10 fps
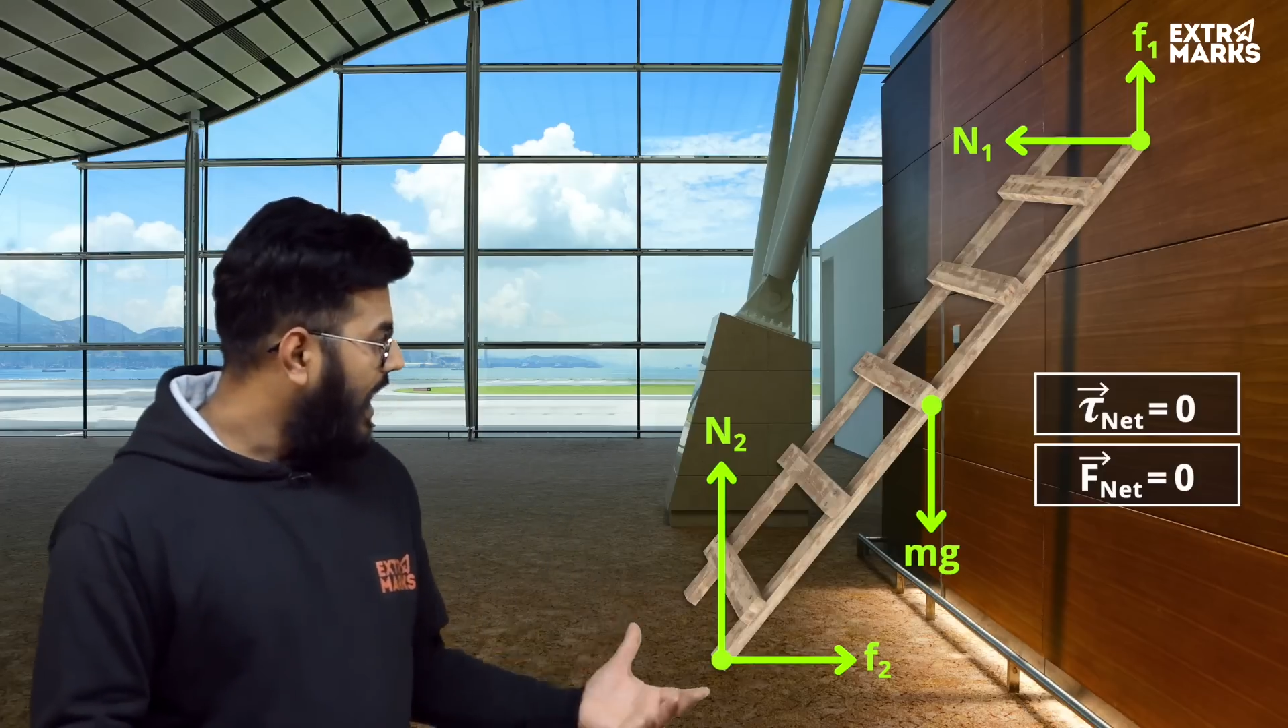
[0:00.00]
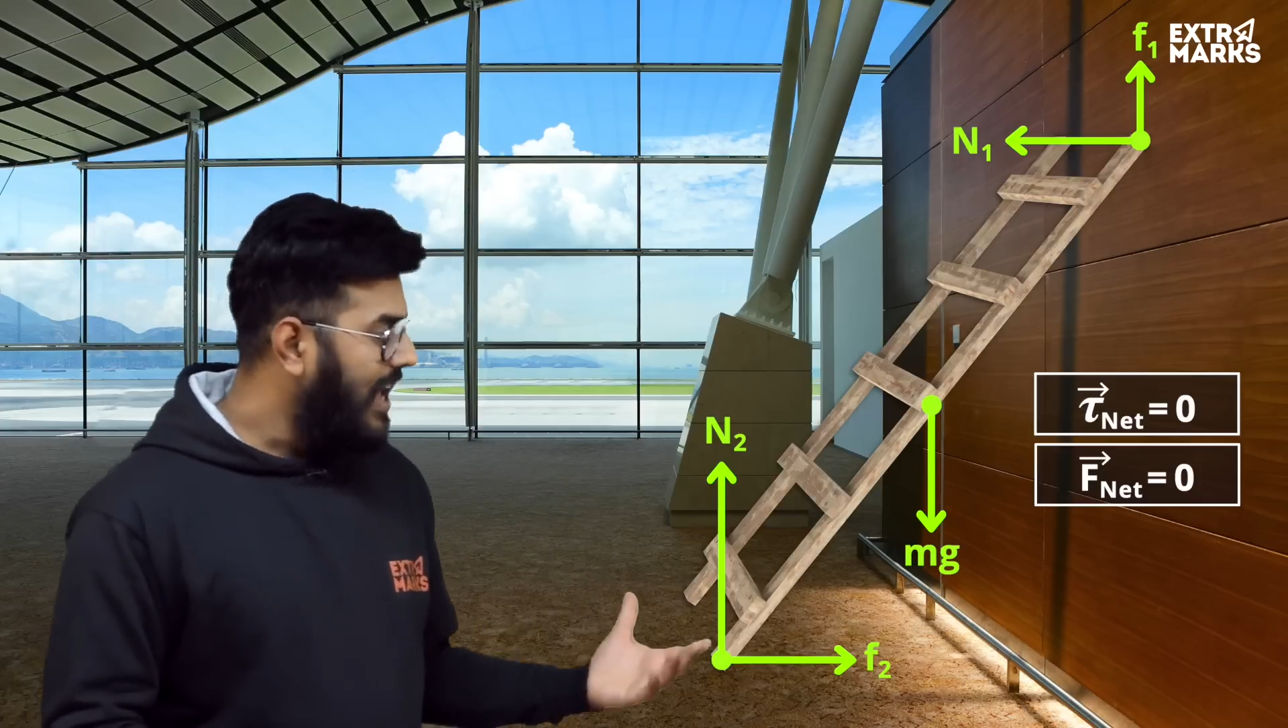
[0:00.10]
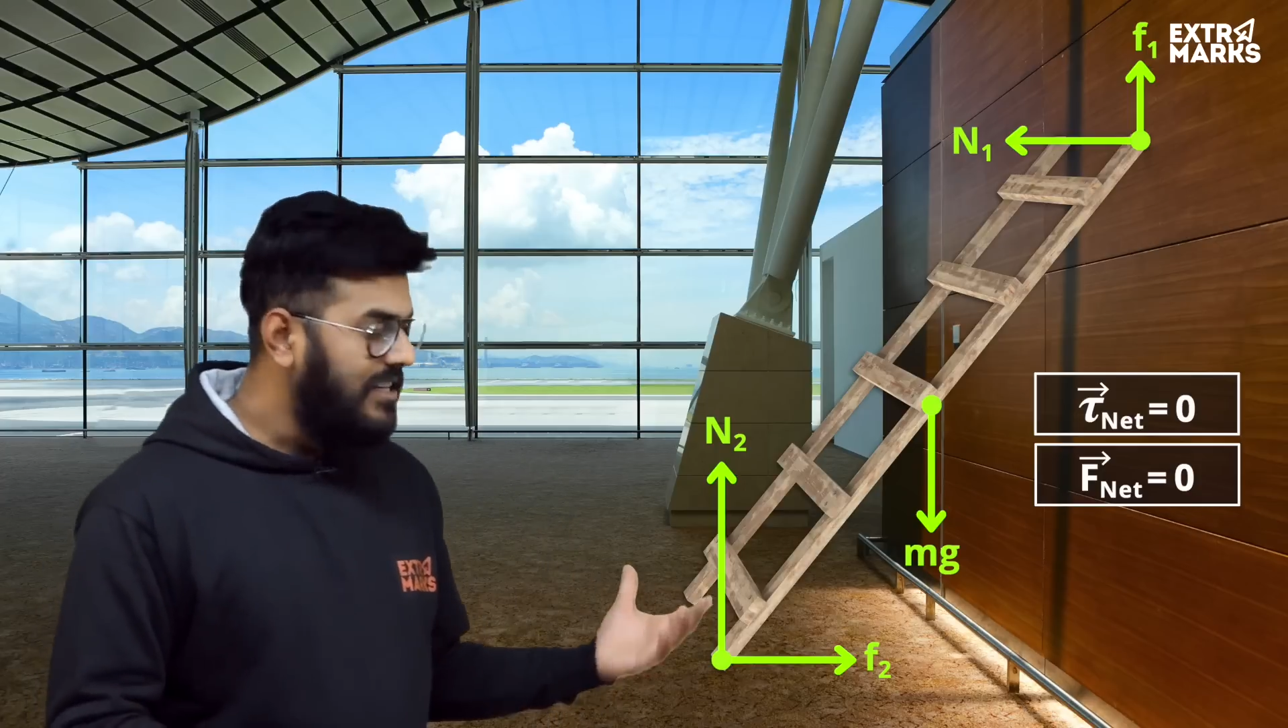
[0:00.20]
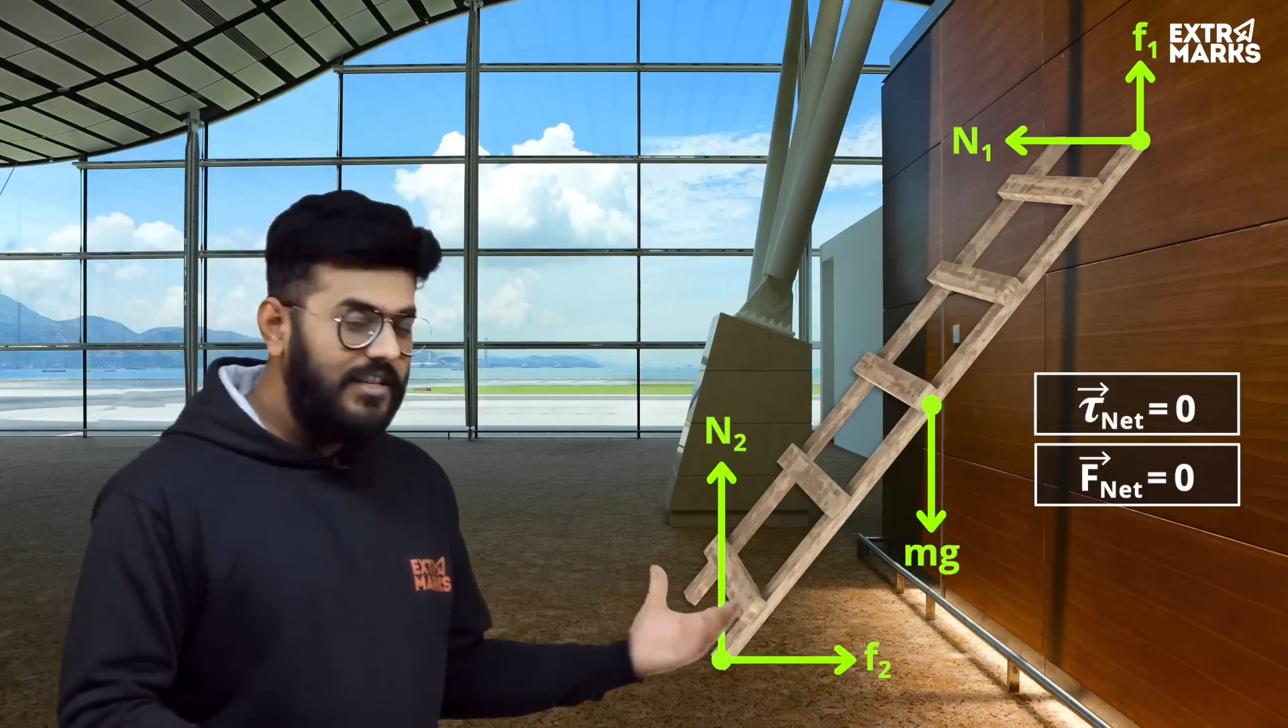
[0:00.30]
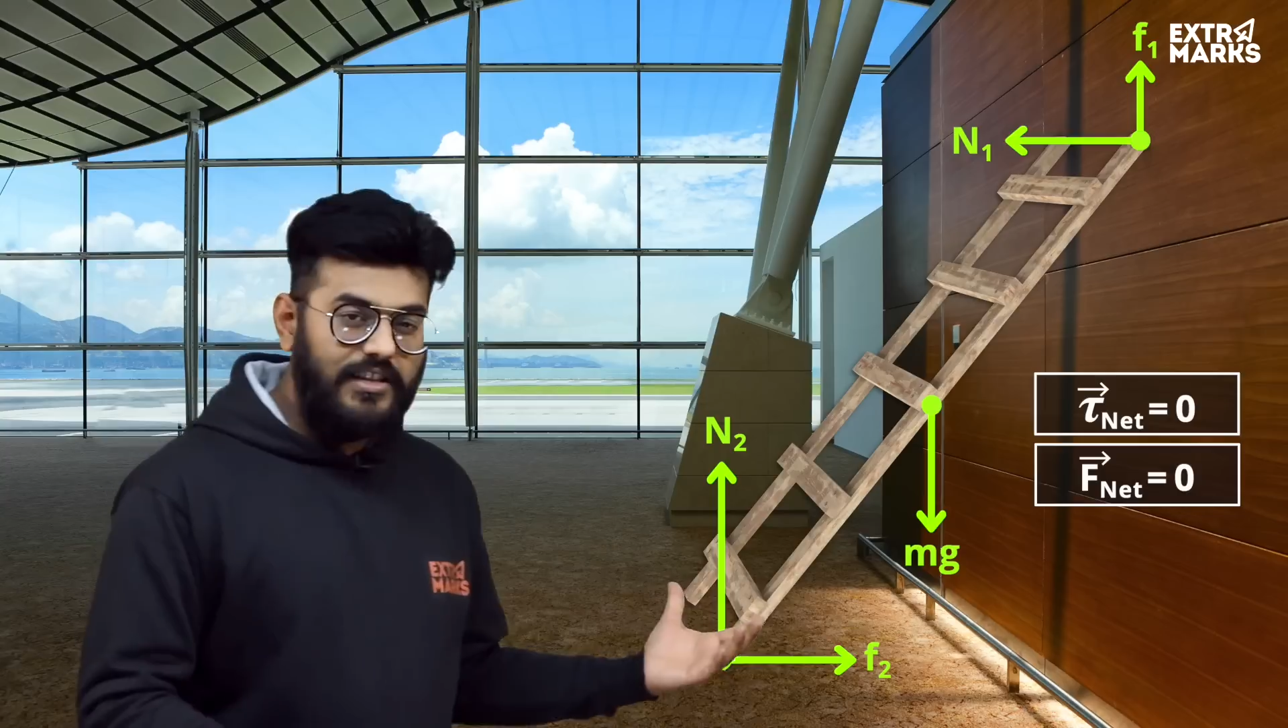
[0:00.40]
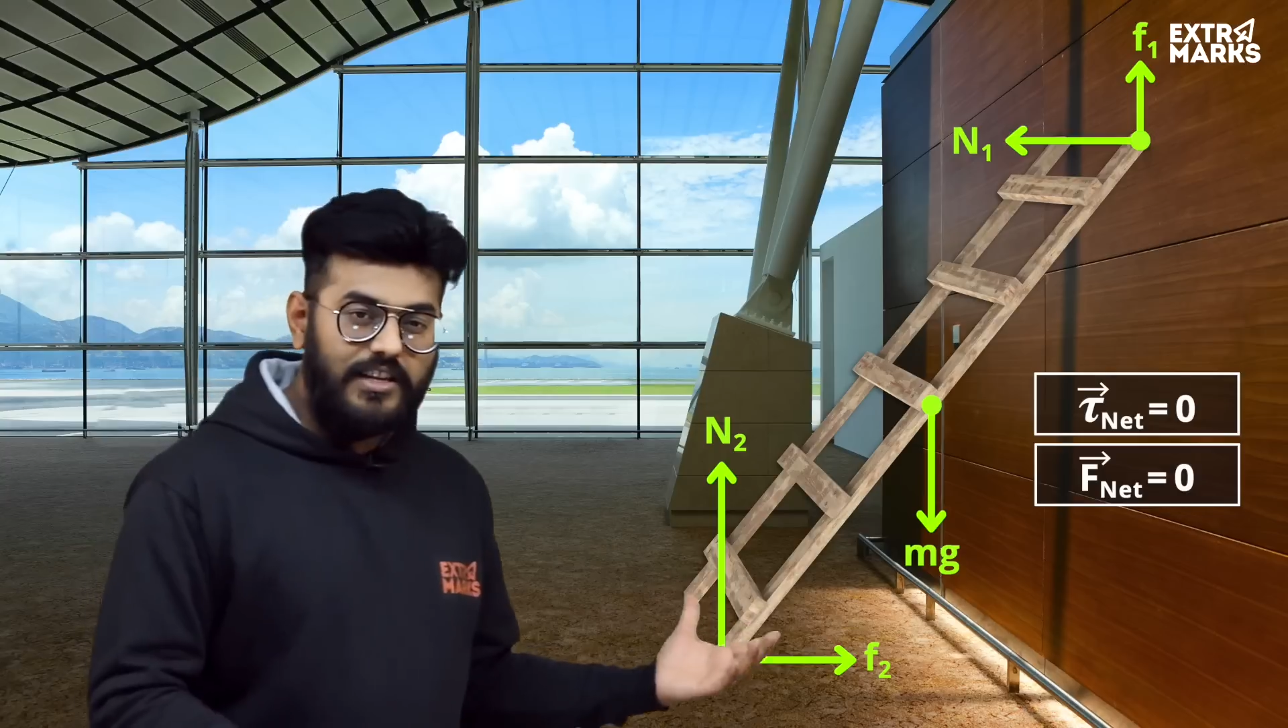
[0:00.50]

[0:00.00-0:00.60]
as in